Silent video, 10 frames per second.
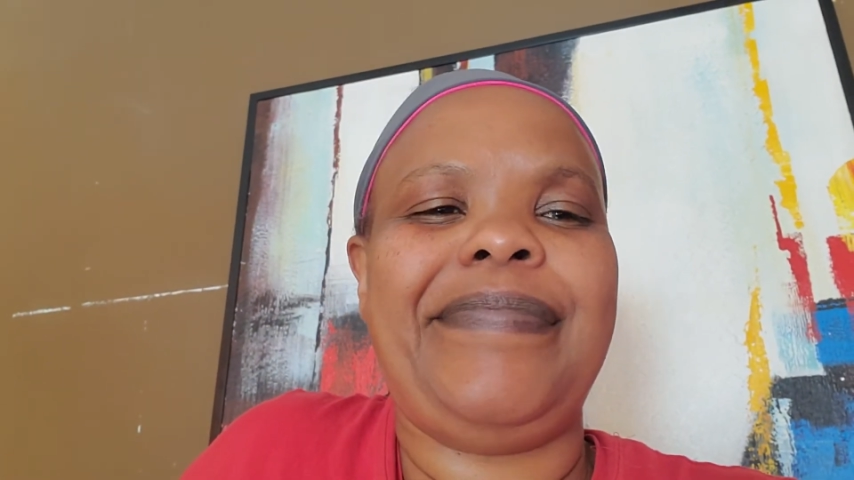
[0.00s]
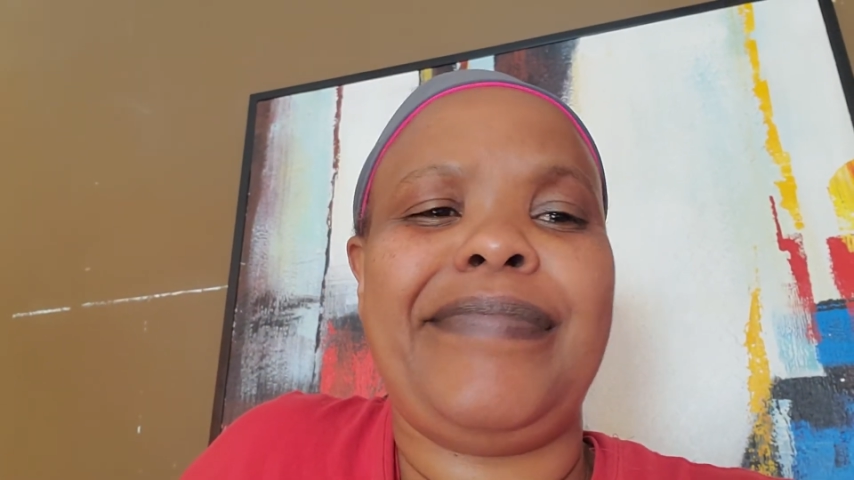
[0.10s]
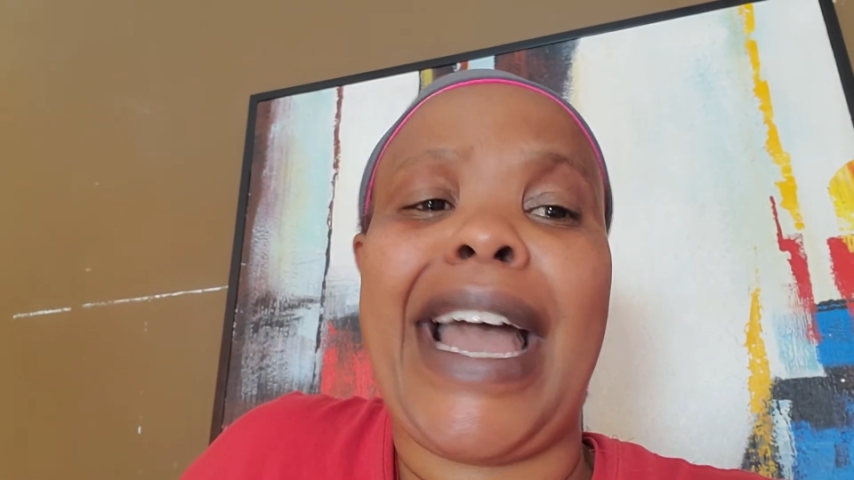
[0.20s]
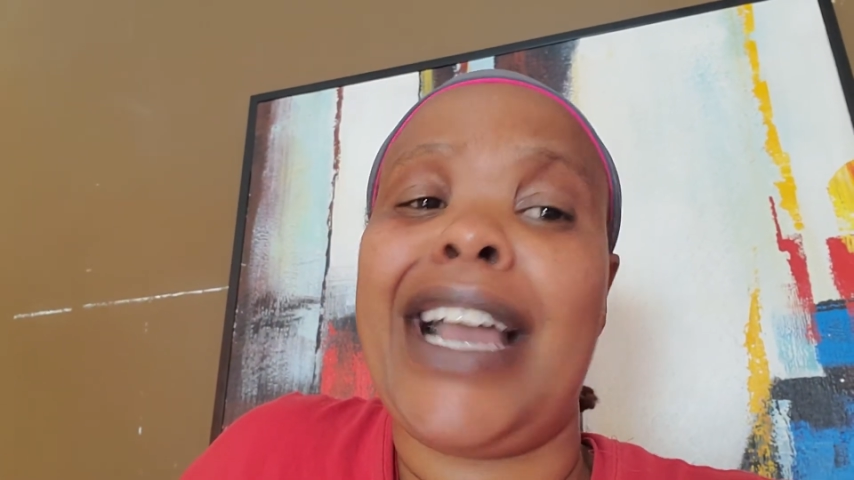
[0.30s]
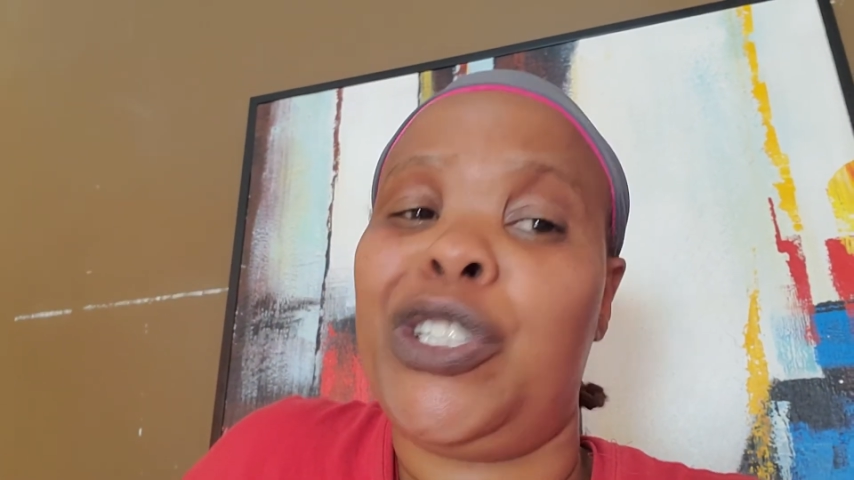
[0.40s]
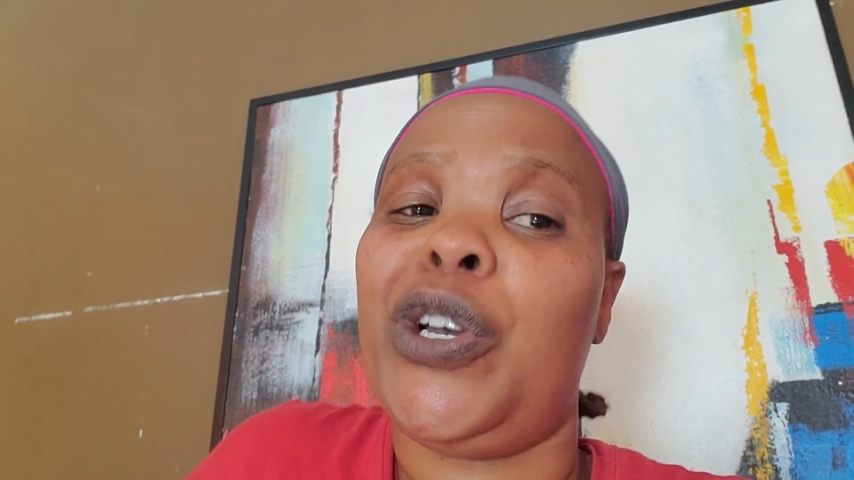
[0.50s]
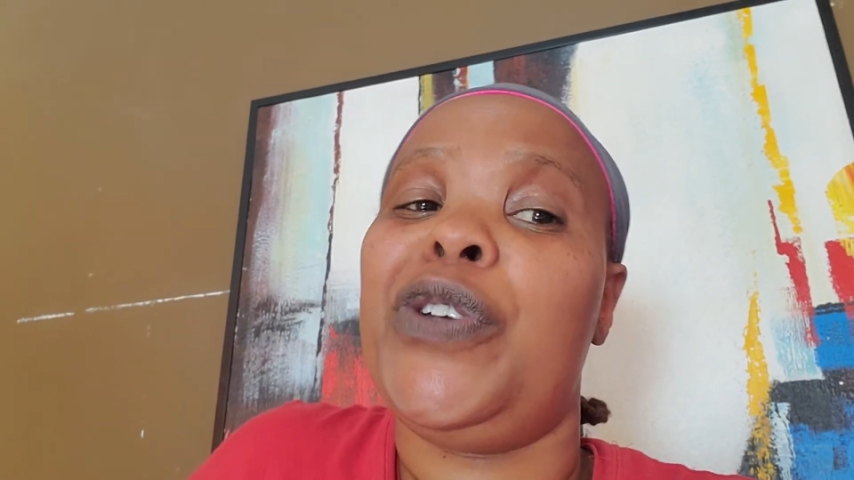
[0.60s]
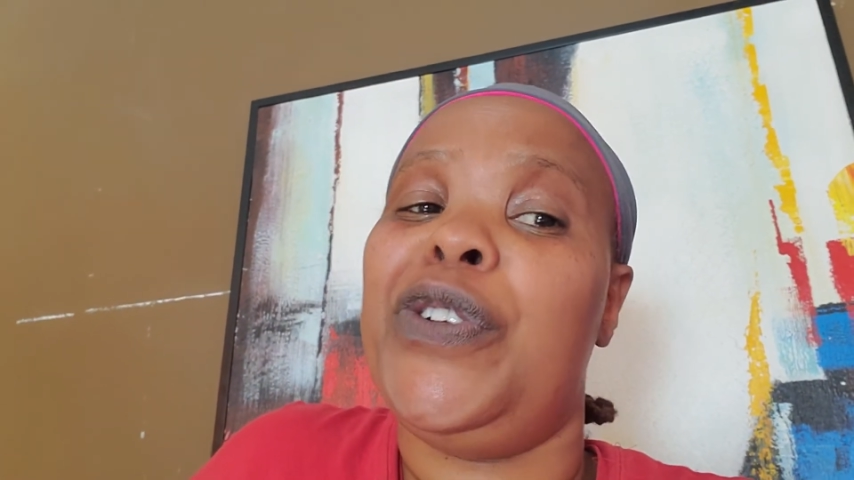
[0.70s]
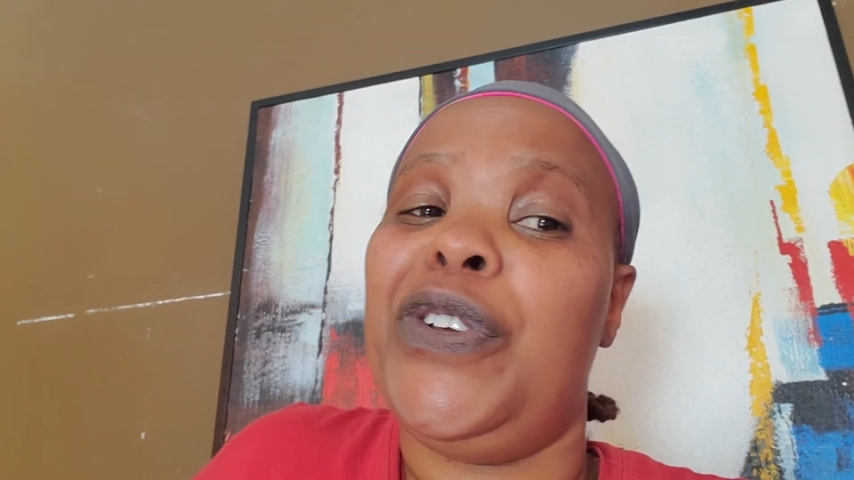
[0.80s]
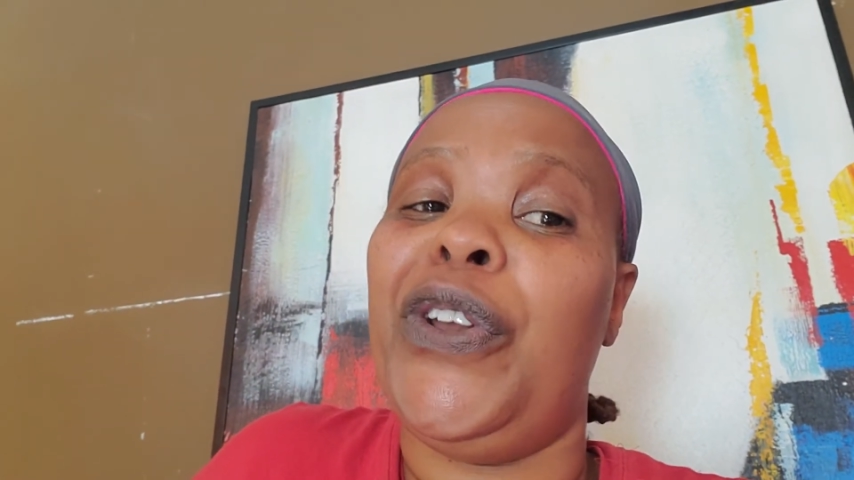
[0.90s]
I assure
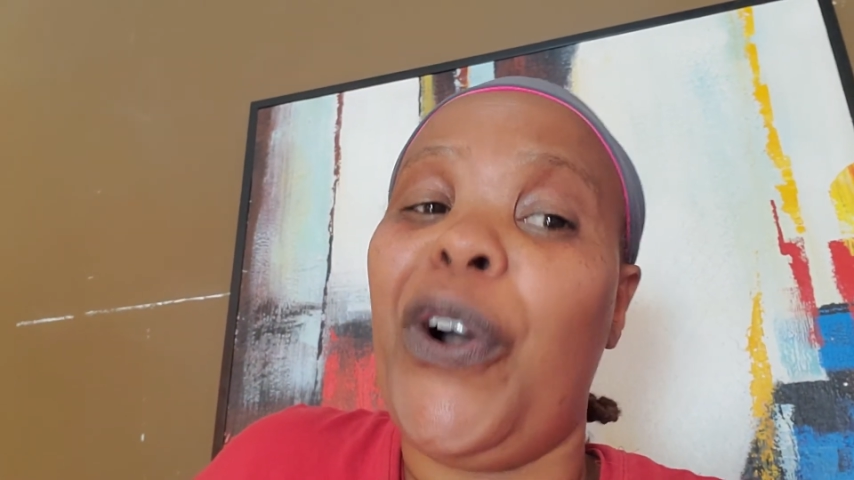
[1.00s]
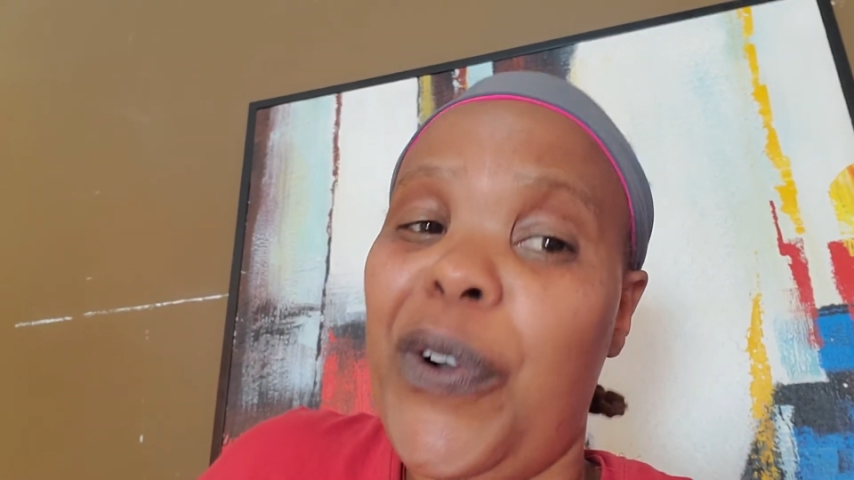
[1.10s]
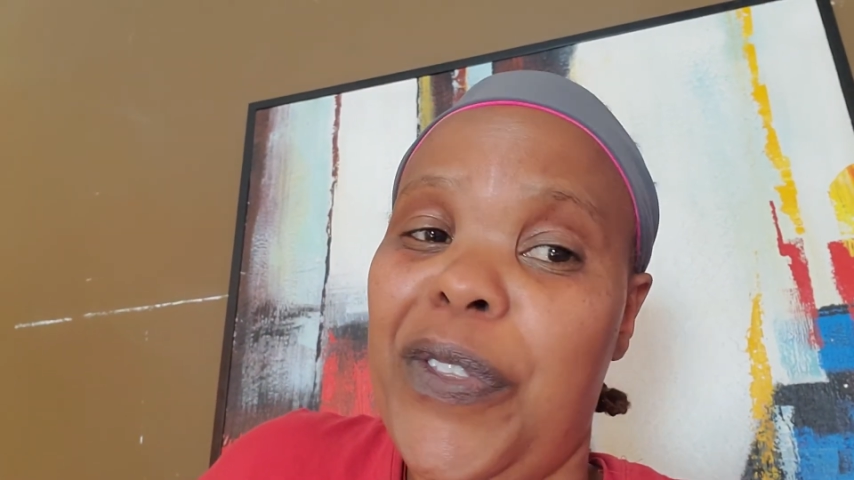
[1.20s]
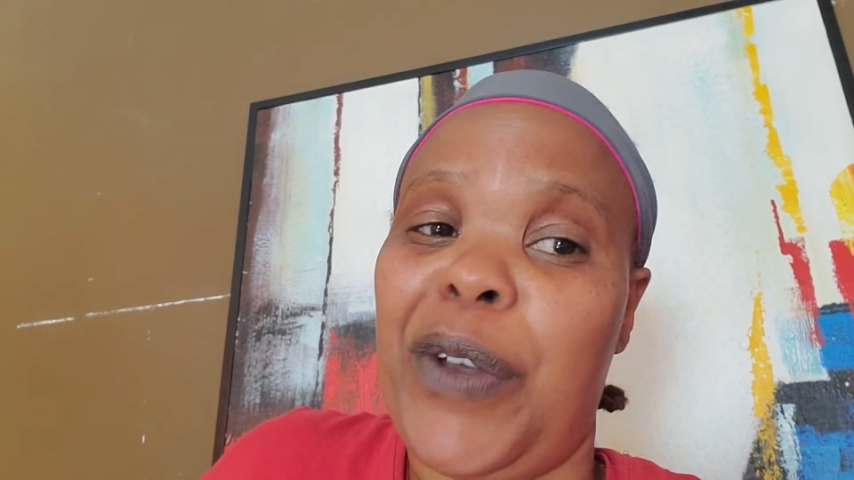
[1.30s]
you, no,